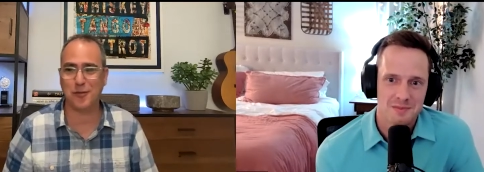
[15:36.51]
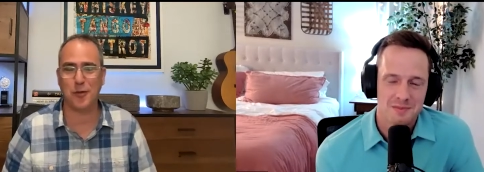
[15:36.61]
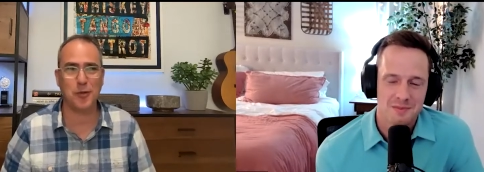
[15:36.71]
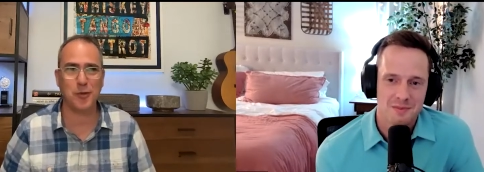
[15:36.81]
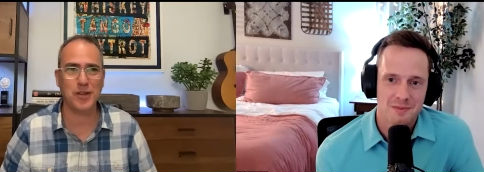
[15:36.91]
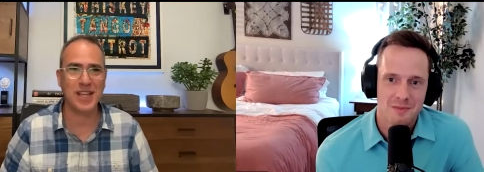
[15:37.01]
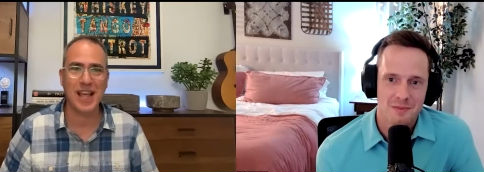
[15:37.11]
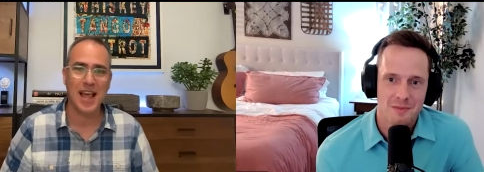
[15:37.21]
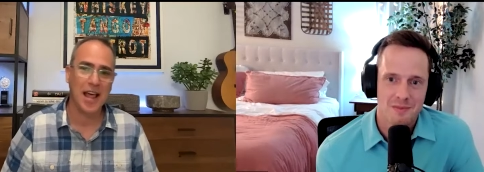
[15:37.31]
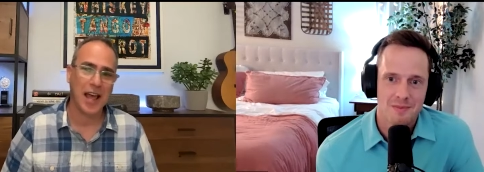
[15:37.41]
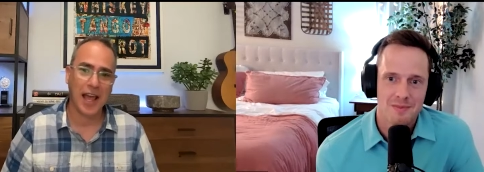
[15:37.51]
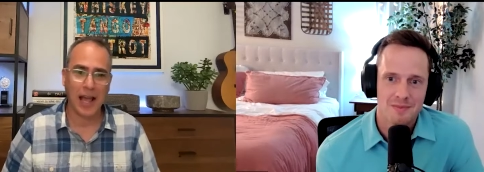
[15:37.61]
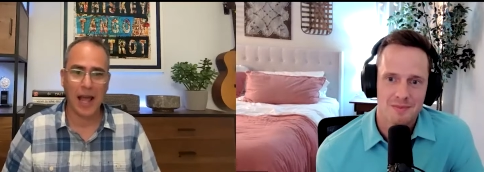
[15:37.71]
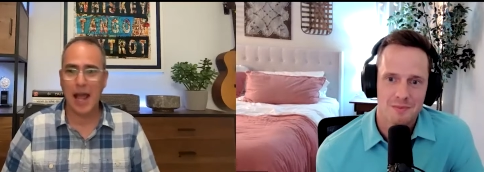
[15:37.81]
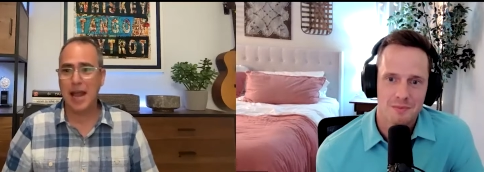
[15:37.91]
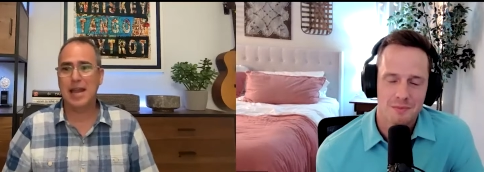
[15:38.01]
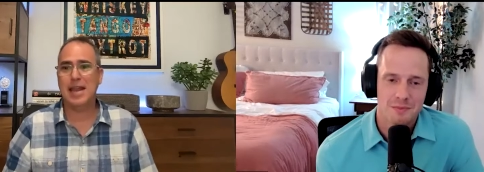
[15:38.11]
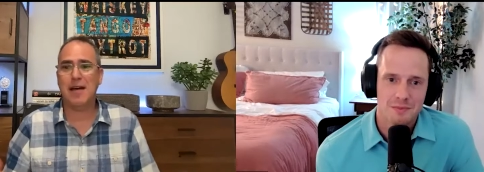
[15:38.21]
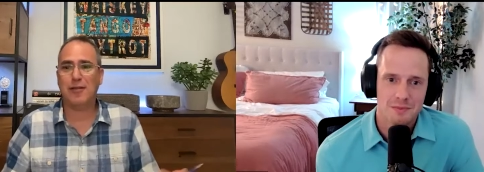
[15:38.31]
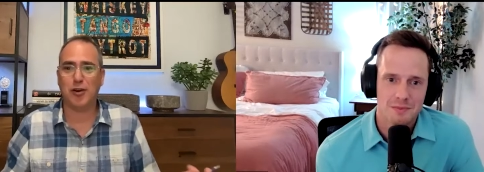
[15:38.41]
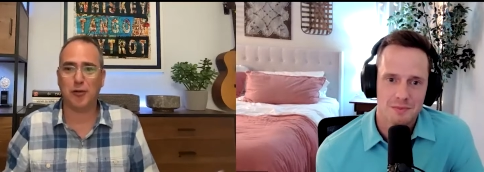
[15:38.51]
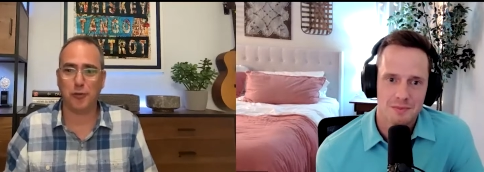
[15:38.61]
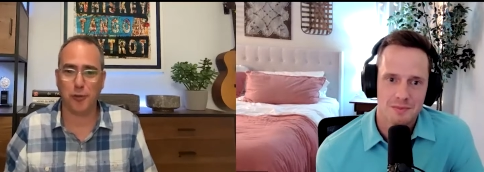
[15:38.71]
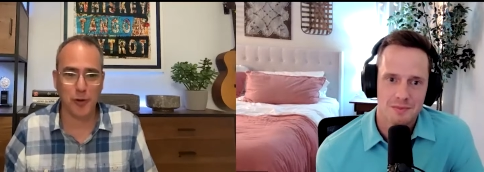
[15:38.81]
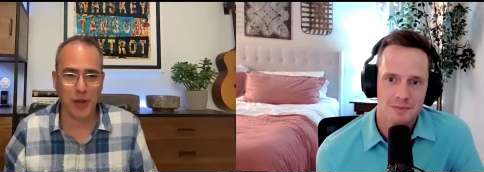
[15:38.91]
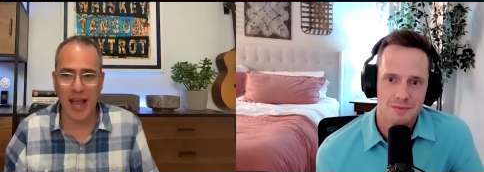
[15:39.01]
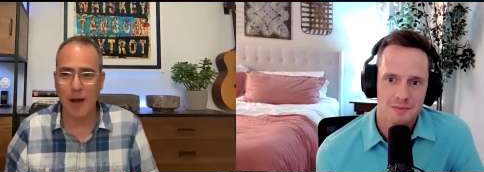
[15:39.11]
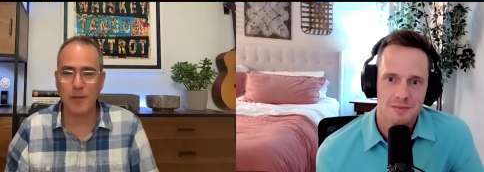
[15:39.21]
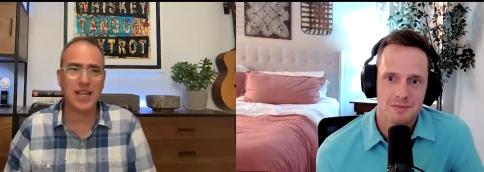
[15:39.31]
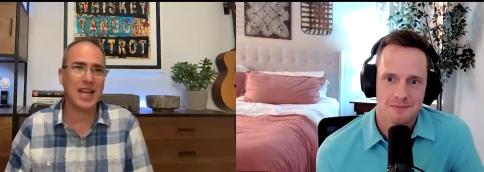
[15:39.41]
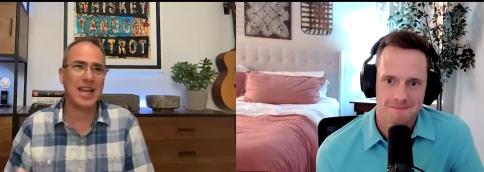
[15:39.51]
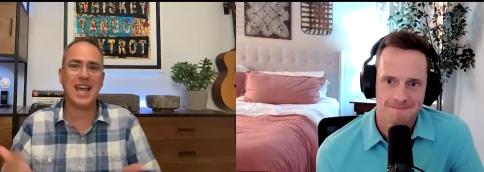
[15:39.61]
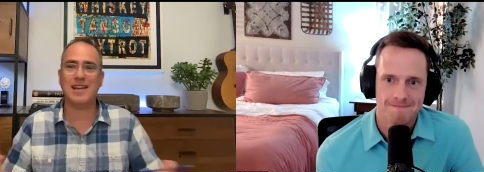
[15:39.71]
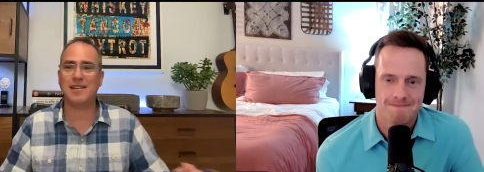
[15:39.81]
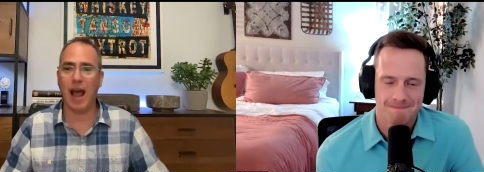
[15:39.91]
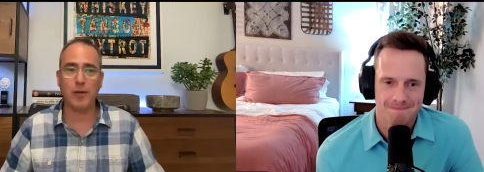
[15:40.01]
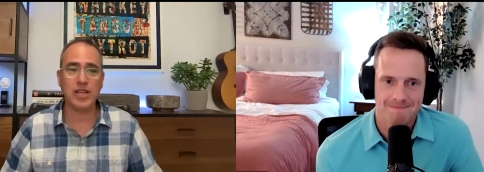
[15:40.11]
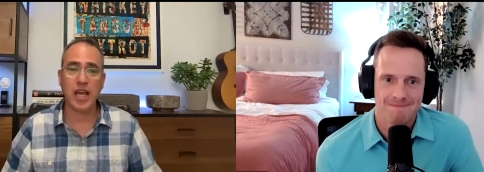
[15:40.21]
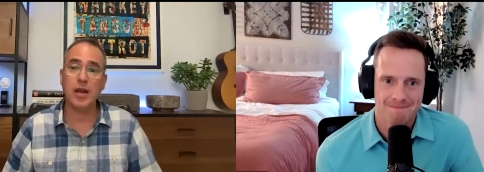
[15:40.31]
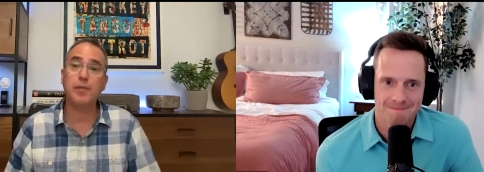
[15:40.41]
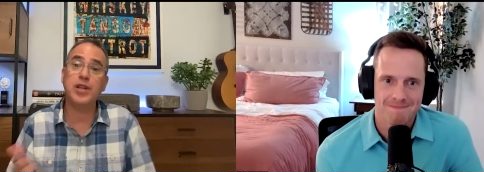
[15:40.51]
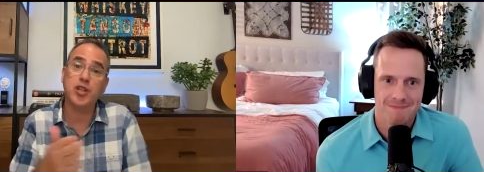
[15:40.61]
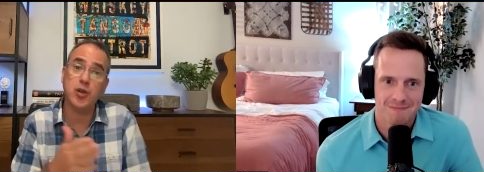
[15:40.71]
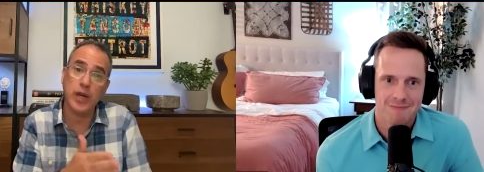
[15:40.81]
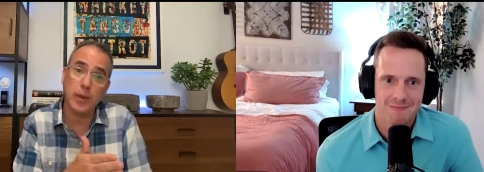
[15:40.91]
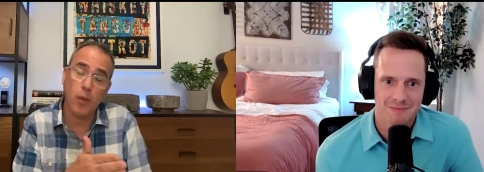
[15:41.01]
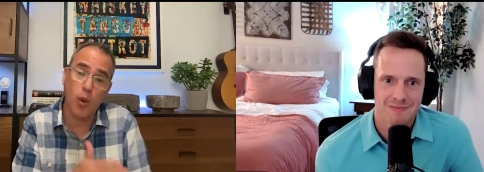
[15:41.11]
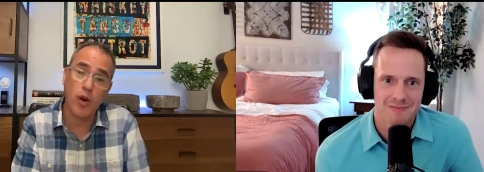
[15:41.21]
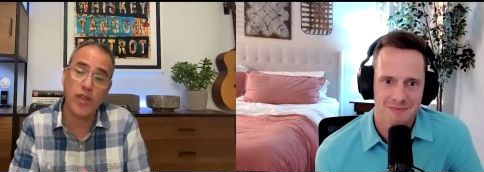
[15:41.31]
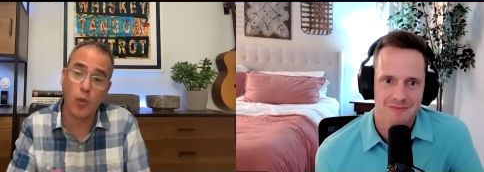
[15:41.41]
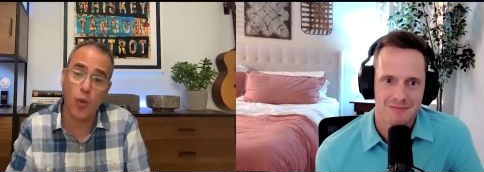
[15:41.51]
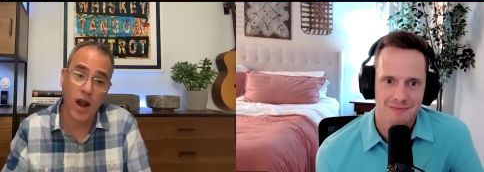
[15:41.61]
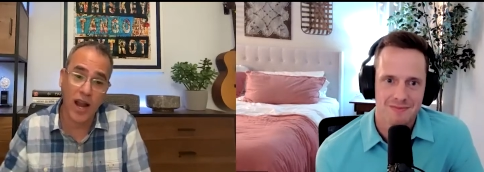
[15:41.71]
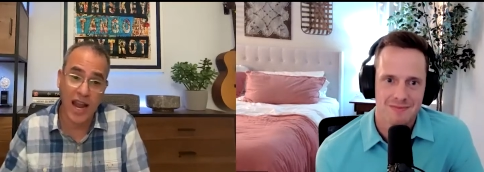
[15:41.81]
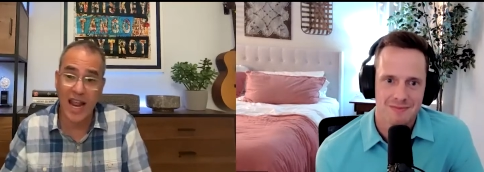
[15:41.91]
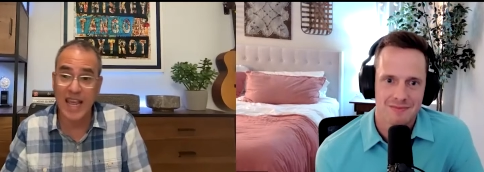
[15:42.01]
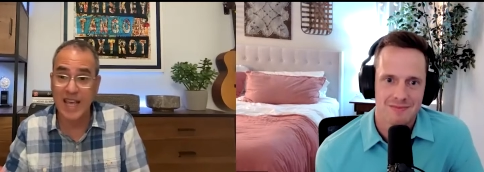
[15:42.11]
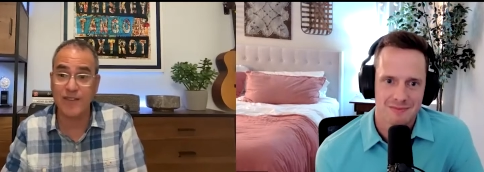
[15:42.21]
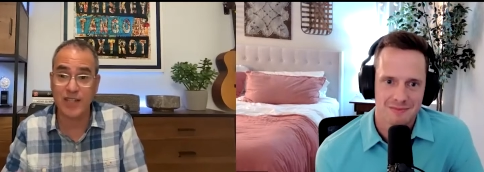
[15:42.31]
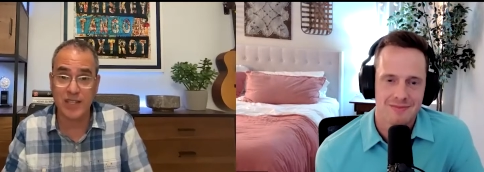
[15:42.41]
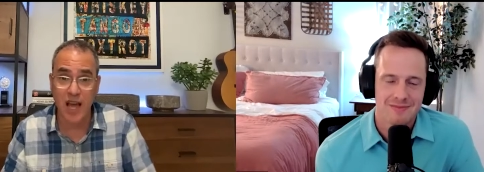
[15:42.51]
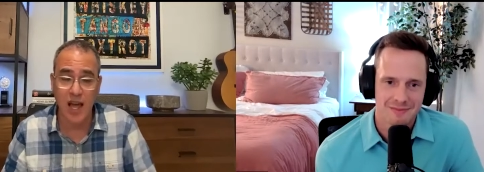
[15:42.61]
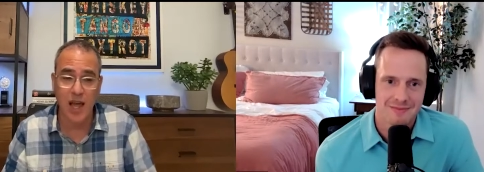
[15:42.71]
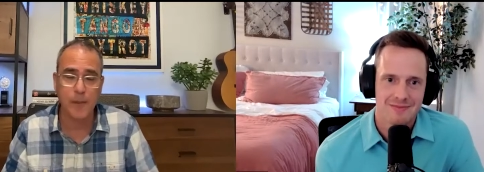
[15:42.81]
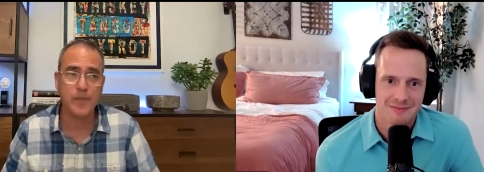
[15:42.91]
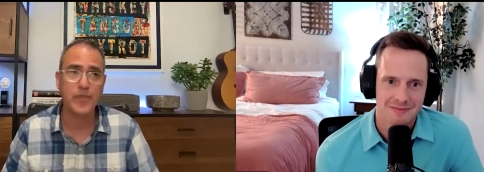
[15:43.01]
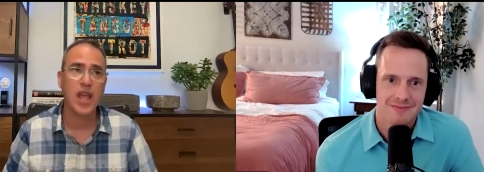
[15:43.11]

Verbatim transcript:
Speaker 1: It wasn't like, he didn't have a crew. Like how was I going to get, how was I going to be doing more than one at any given time?